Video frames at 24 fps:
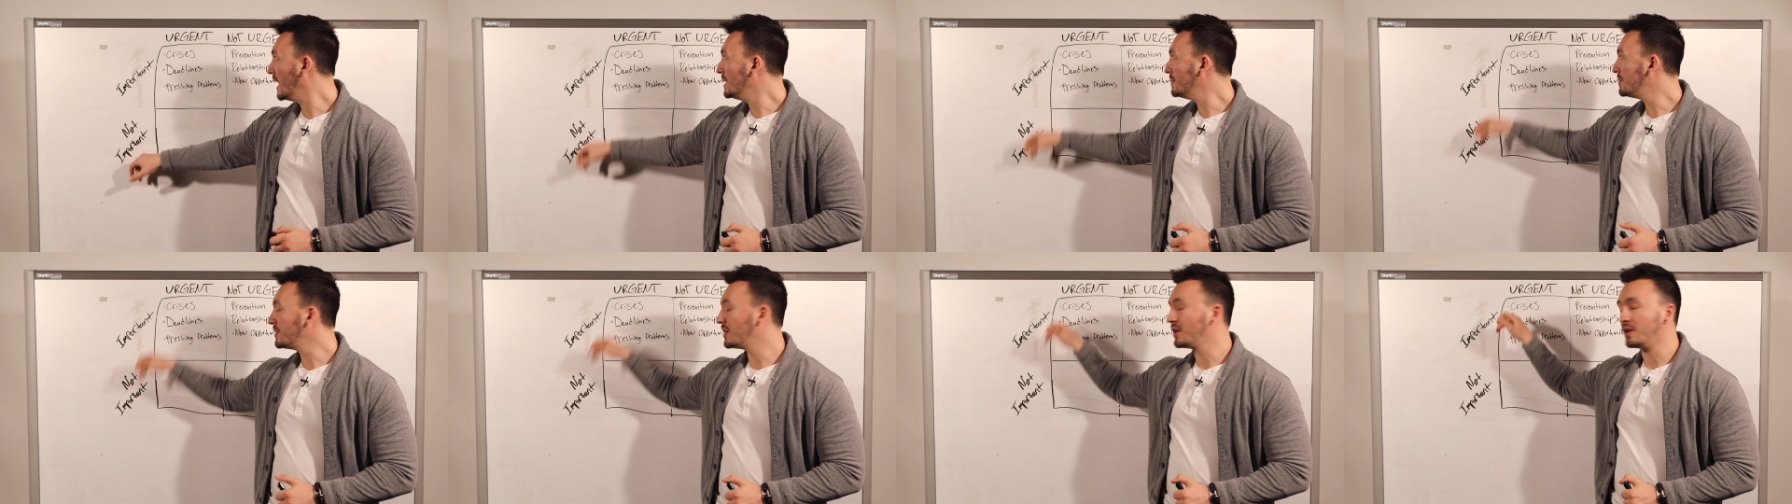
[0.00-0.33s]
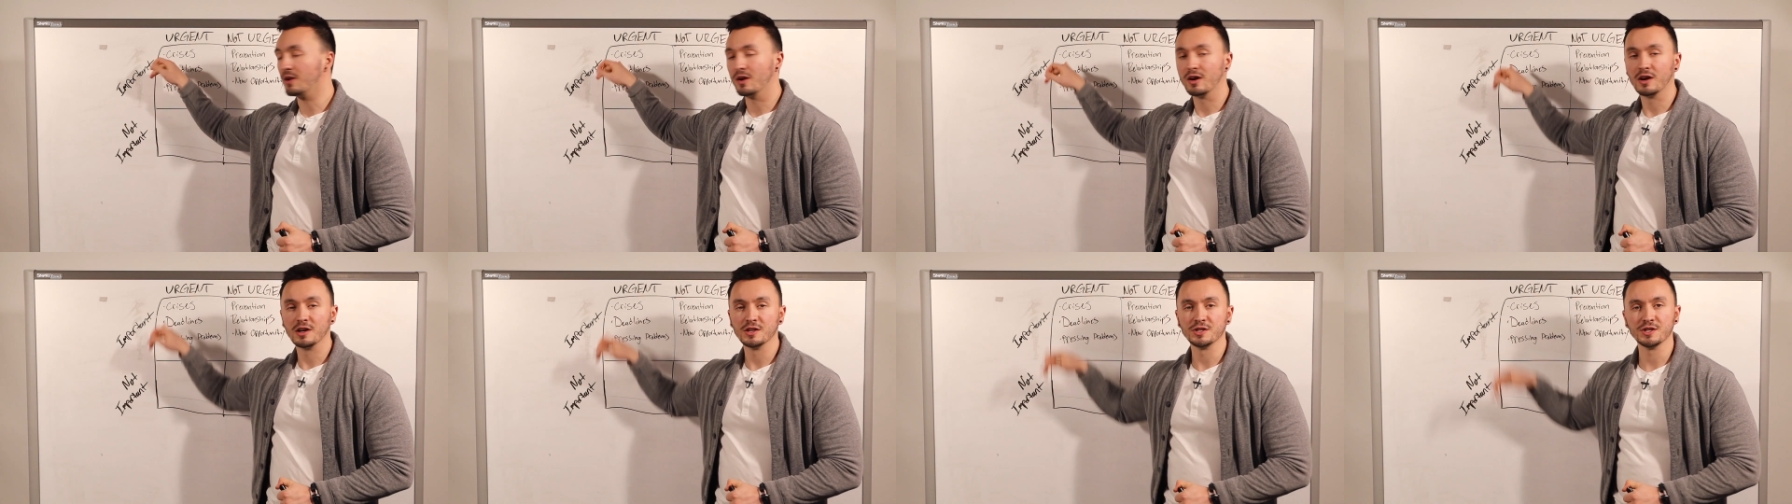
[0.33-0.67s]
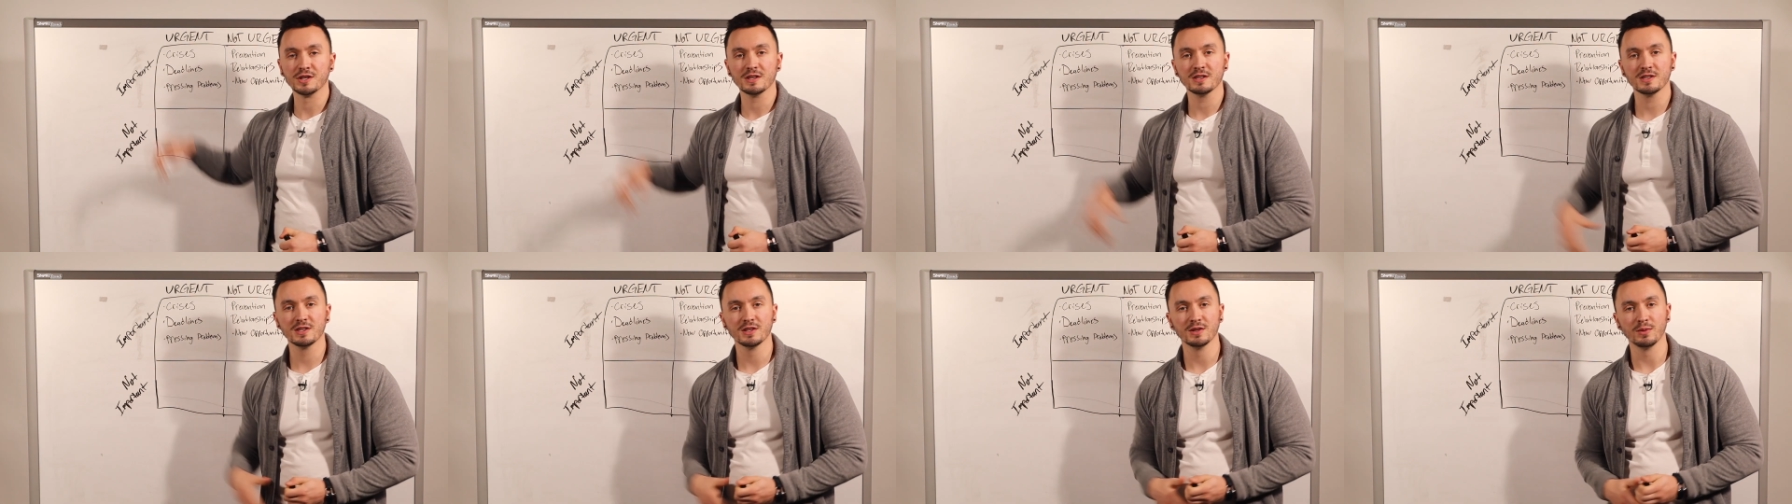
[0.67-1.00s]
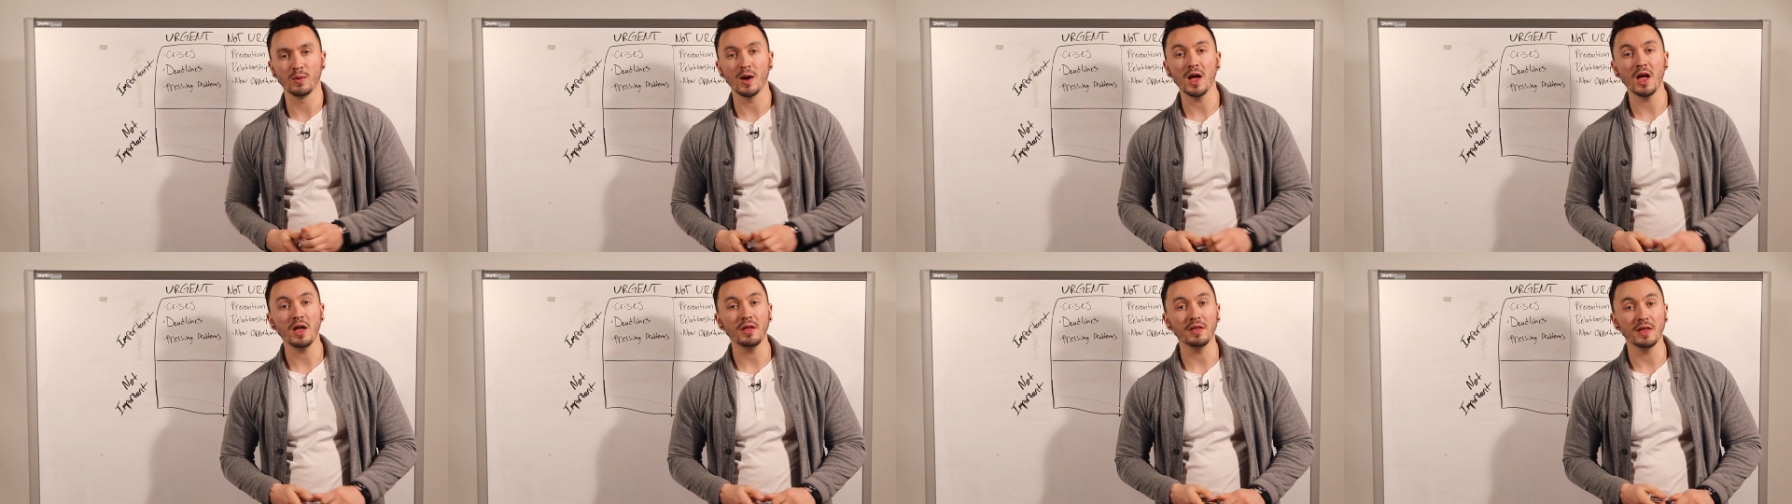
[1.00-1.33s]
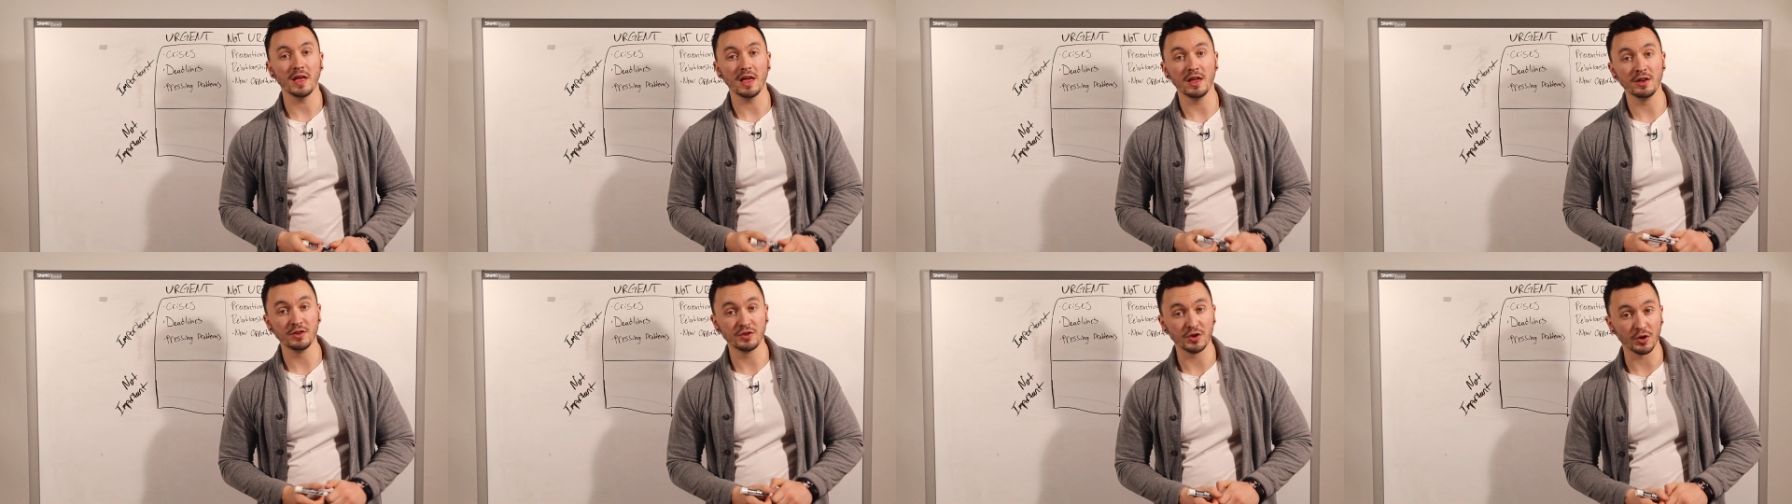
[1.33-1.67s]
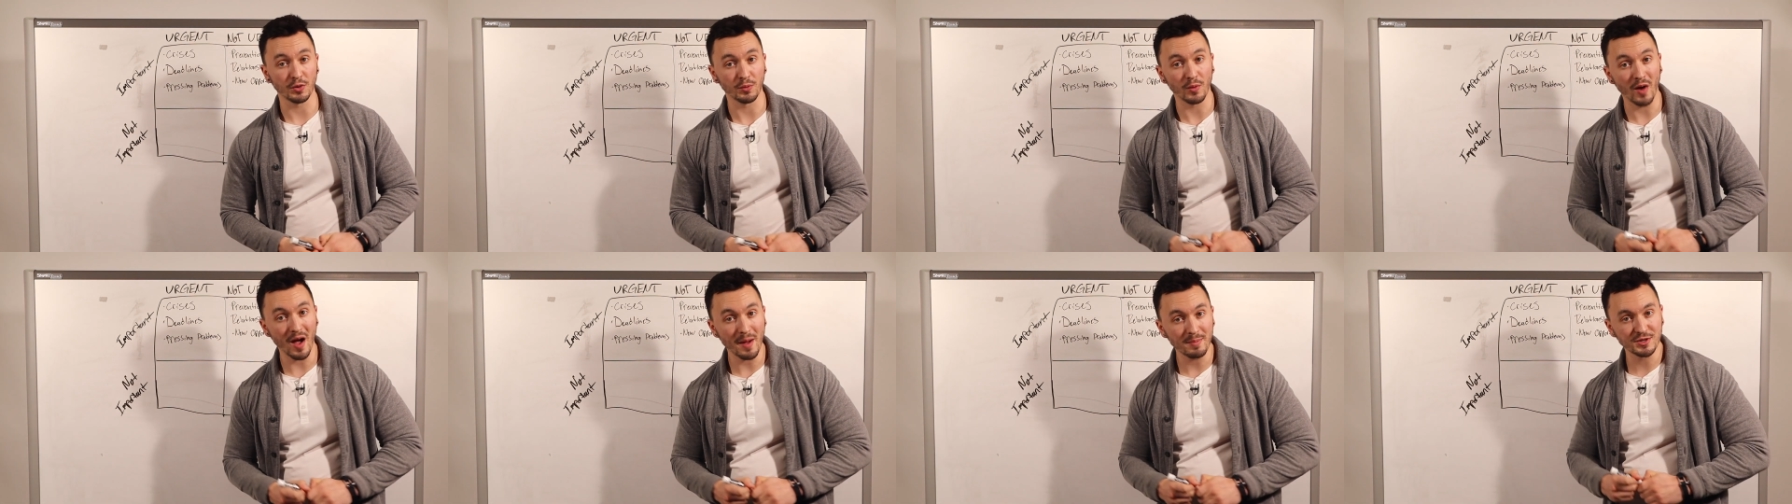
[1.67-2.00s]
but are urgent? Well,
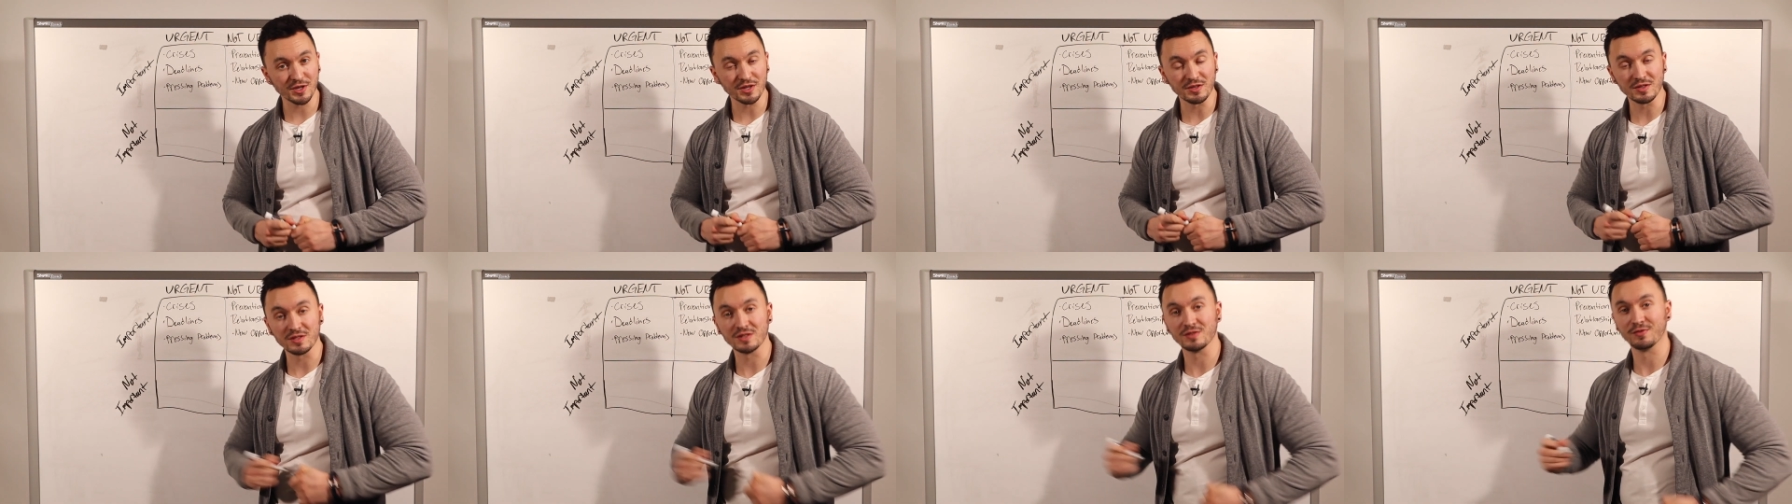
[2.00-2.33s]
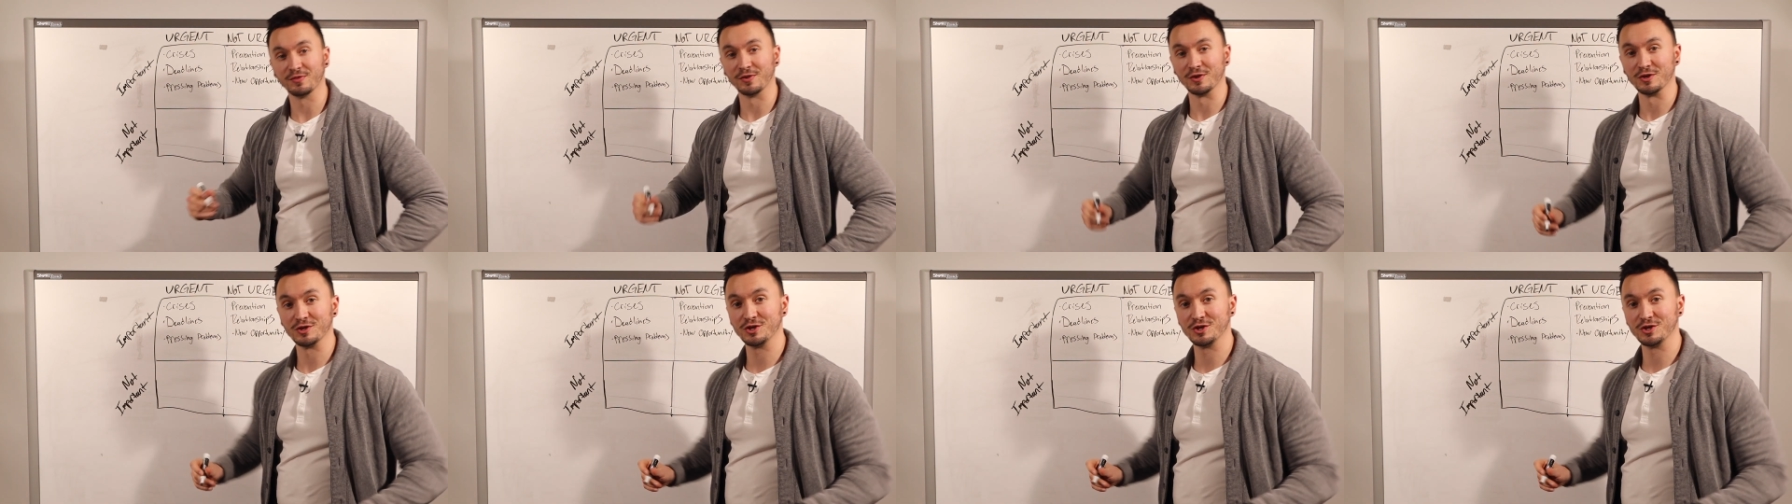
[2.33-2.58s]
interruptions for